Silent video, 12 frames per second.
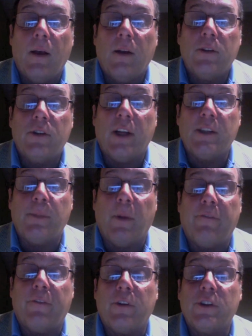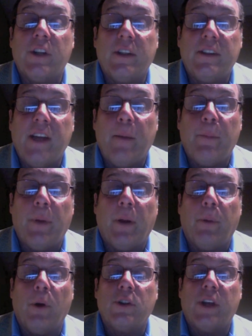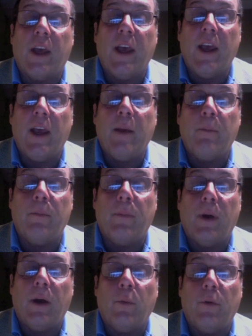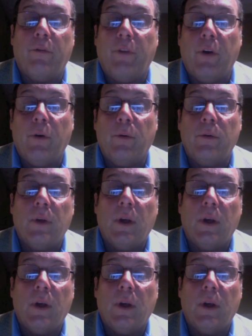So that's my first attempt at a post-game review.